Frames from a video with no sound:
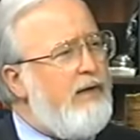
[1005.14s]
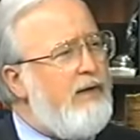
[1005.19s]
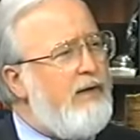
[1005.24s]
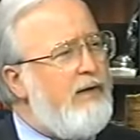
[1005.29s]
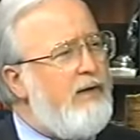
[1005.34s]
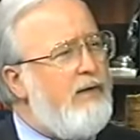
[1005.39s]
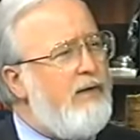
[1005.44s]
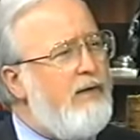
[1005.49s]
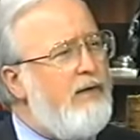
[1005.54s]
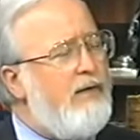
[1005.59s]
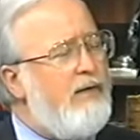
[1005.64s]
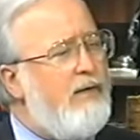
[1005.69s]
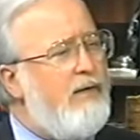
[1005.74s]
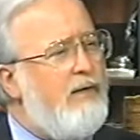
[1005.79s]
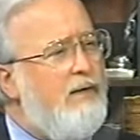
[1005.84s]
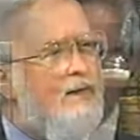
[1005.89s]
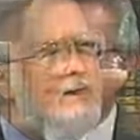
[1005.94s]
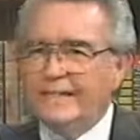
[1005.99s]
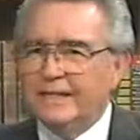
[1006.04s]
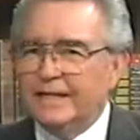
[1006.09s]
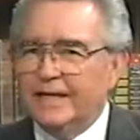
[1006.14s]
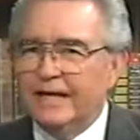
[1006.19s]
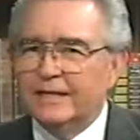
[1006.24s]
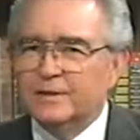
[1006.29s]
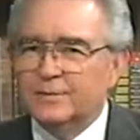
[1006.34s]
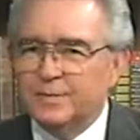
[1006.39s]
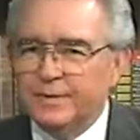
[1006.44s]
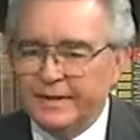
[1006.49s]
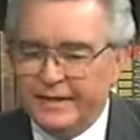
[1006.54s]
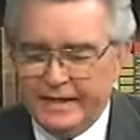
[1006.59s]
Well, the classic
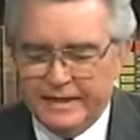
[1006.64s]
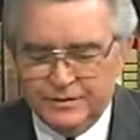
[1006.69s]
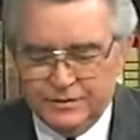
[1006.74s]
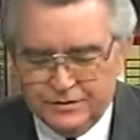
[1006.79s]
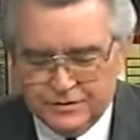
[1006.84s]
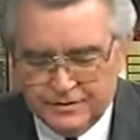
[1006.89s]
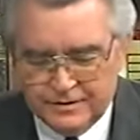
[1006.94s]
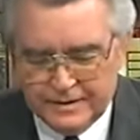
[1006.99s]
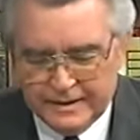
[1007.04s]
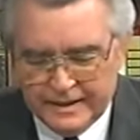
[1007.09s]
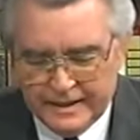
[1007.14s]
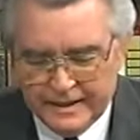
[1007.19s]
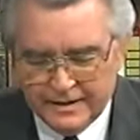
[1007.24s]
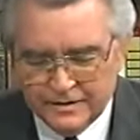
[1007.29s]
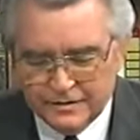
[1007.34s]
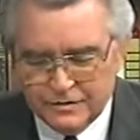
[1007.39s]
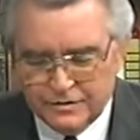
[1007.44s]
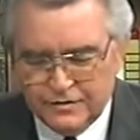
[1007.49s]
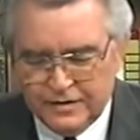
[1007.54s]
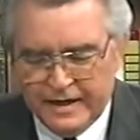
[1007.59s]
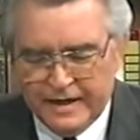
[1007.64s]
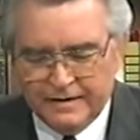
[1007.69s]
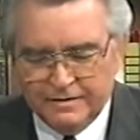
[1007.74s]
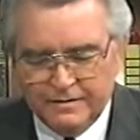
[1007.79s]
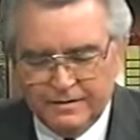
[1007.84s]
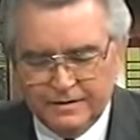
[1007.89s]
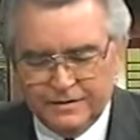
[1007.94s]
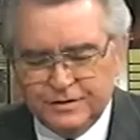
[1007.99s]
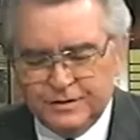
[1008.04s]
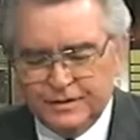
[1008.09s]
explanation is that
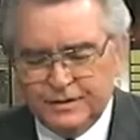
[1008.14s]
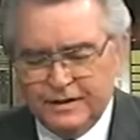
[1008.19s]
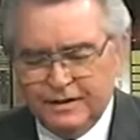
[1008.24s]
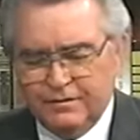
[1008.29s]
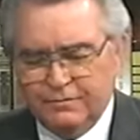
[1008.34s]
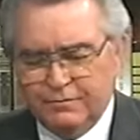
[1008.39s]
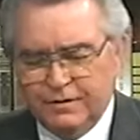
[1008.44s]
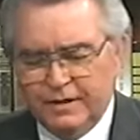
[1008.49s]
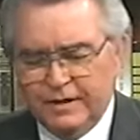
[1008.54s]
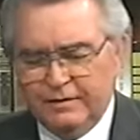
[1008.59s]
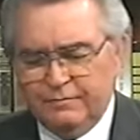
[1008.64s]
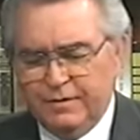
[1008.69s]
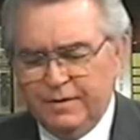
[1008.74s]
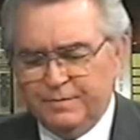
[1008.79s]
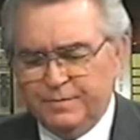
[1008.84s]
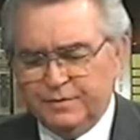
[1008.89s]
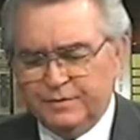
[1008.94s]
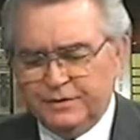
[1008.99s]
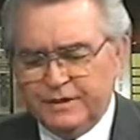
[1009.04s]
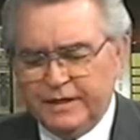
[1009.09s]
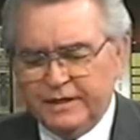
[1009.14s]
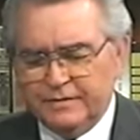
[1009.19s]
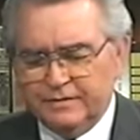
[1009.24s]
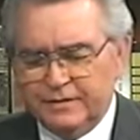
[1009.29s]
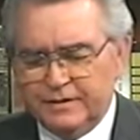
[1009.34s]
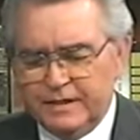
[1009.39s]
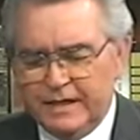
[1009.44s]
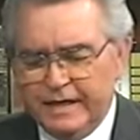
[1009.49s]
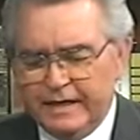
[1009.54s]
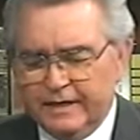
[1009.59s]
this
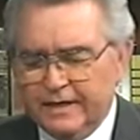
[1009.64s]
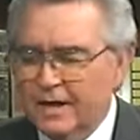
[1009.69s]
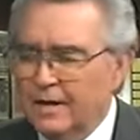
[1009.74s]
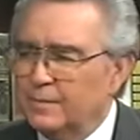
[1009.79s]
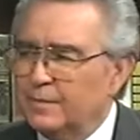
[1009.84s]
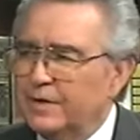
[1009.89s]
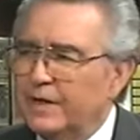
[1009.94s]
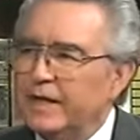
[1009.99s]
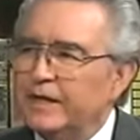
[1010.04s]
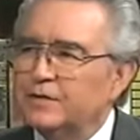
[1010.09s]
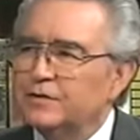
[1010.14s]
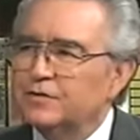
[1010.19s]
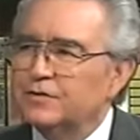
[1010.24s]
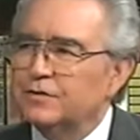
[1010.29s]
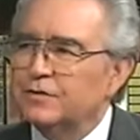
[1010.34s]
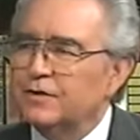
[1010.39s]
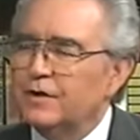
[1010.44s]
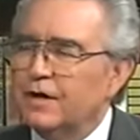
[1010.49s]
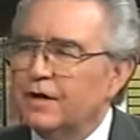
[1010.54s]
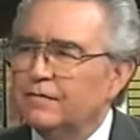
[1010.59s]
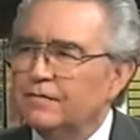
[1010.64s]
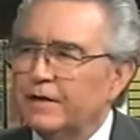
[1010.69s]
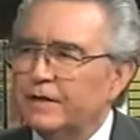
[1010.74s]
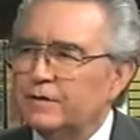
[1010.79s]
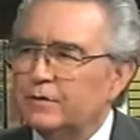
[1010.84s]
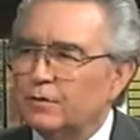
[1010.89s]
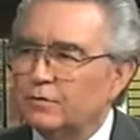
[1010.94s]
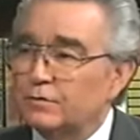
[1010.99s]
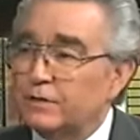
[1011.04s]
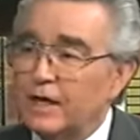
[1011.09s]
represents a combination of a
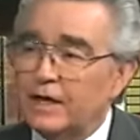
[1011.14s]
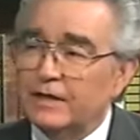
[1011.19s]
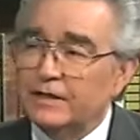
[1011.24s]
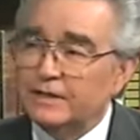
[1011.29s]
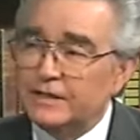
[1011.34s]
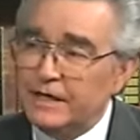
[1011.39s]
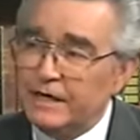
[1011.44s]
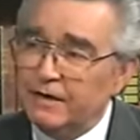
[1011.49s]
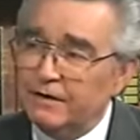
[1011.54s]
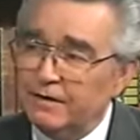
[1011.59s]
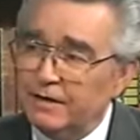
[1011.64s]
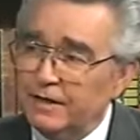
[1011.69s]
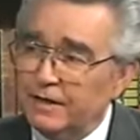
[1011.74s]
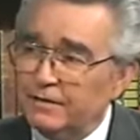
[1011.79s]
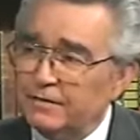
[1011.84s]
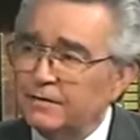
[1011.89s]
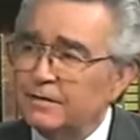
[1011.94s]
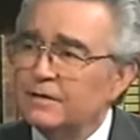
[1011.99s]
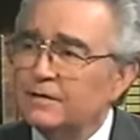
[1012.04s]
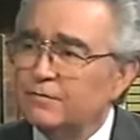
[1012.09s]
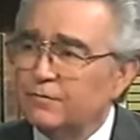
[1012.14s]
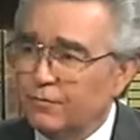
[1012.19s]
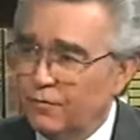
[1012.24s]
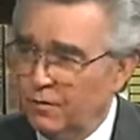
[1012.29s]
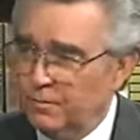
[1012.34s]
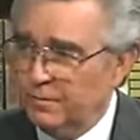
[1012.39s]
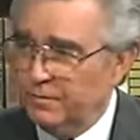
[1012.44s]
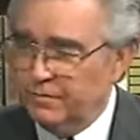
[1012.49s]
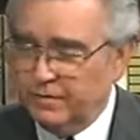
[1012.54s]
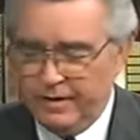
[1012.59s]
totalitarian
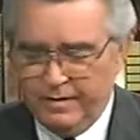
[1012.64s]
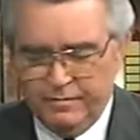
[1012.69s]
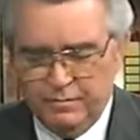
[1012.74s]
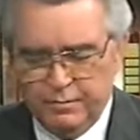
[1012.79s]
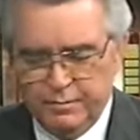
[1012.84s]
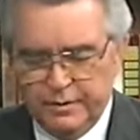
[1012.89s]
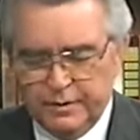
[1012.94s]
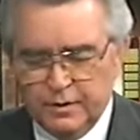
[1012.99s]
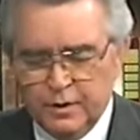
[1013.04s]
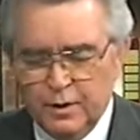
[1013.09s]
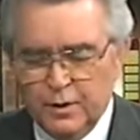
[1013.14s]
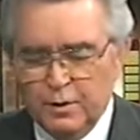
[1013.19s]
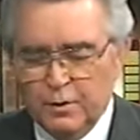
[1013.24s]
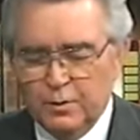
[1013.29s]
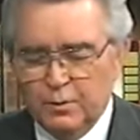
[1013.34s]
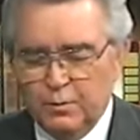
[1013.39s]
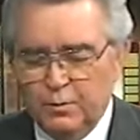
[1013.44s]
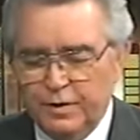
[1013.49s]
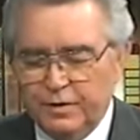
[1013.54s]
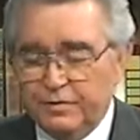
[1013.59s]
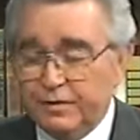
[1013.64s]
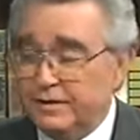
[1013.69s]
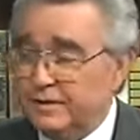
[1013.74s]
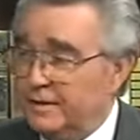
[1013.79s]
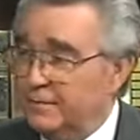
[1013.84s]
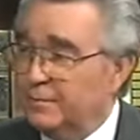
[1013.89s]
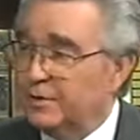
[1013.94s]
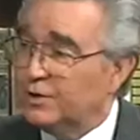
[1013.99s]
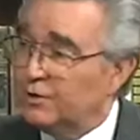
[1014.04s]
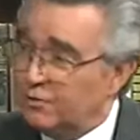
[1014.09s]
form of government with a
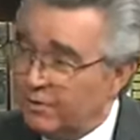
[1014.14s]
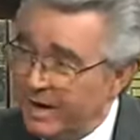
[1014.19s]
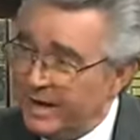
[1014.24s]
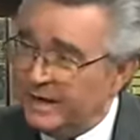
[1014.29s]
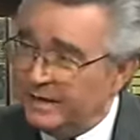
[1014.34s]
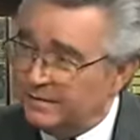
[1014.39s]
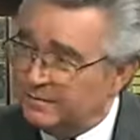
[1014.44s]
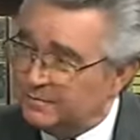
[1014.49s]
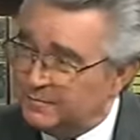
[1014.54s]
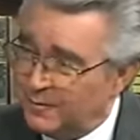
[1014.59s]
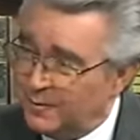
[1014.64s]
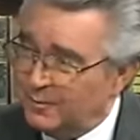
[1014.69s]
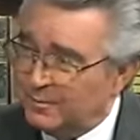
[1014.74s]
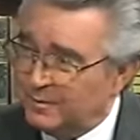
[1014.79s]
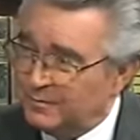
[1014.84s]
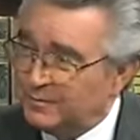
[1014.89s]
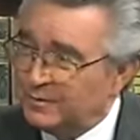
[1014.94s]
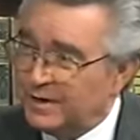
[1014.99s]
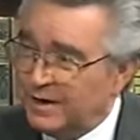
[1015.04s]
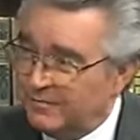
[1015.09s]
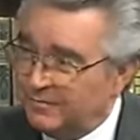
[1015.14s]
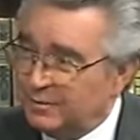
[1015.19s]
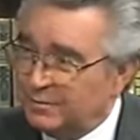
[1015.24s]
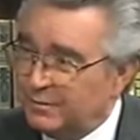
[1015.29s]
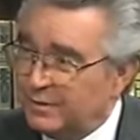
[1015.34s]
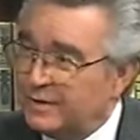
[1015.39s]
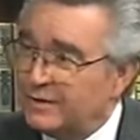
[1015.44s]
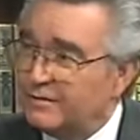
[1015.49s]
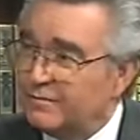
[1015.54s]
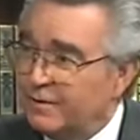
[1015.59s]
democratic form of
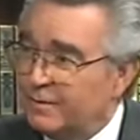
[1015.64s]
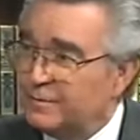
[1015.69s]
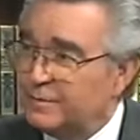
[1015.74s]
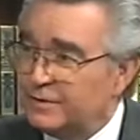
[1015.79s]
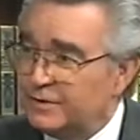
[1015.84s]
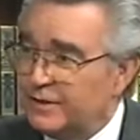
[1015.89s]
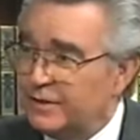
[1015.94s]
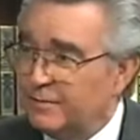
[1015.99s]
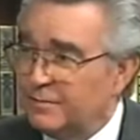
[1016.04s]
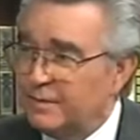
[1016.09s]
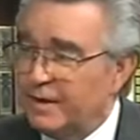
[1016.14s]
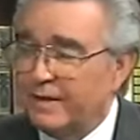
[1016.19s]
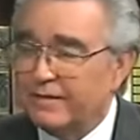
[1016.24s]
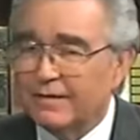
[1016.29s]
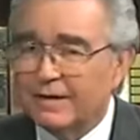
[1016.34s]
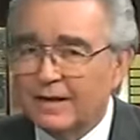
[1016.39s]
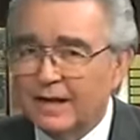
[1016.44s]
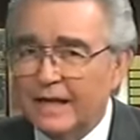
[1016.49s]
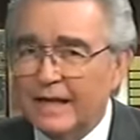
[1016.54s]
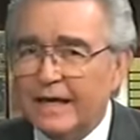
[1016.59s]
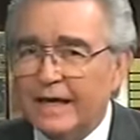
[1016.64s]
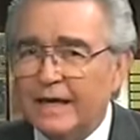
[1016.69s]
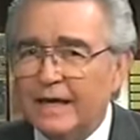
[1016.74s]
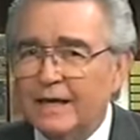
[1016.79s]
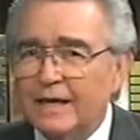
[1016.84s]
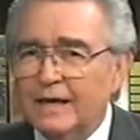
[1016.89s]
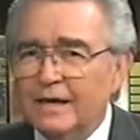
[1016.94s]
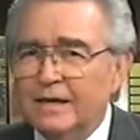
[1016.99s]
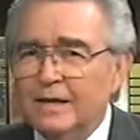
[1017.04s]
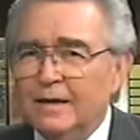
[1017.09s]
government represented by the clay.
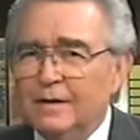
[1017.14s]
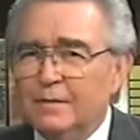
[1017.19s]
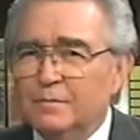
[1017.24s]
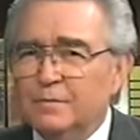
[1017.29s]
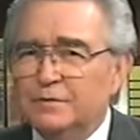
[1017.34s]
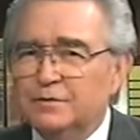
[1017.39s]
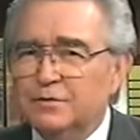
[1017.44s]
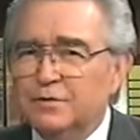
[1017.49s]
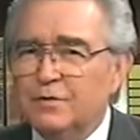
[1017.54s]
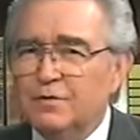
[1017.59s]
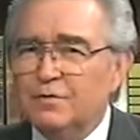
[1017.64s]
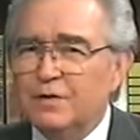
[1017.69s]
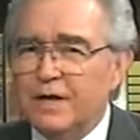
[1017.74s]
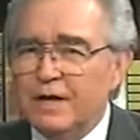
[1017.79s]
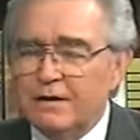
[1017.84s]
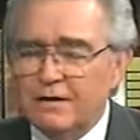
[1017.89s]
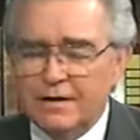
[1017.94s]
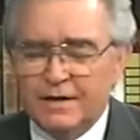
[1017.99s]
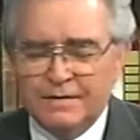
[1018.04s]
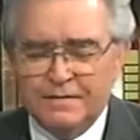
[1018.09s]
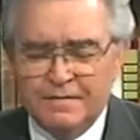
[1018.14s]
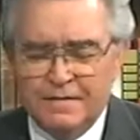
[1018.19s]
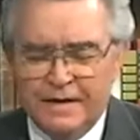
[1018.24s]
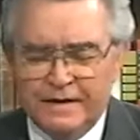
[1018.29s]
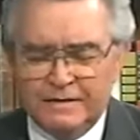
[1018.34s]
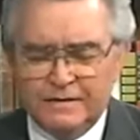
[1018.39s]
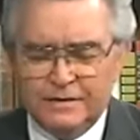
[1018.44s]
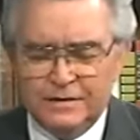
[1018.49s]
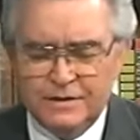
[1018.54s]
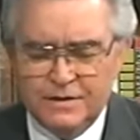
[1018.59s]
But you know, Gary,
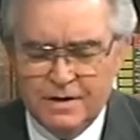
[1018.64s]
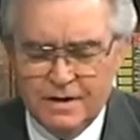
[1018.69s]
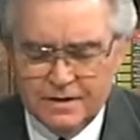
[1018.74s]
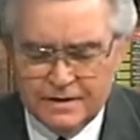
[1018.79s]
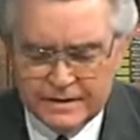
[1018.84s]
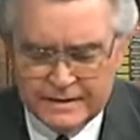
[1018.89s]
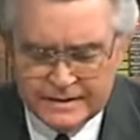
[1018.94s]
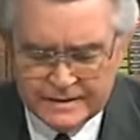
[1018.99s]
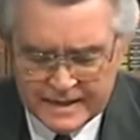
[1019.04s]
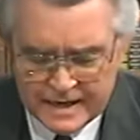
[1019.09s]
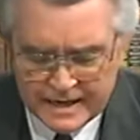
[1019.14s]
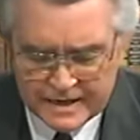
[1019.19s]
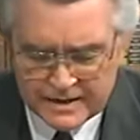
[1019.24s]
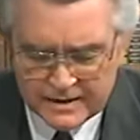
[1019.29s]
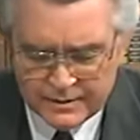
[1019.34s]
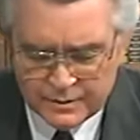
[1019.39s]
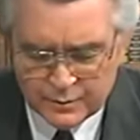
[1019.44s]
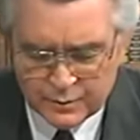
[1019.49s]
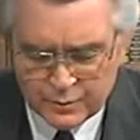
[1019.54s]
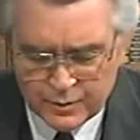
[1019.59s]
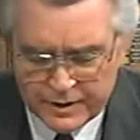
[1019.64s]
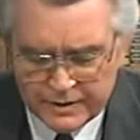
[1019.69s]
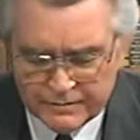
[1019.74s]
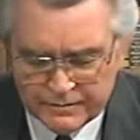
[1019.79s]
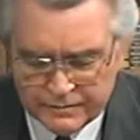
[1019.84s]
that's not exactly the way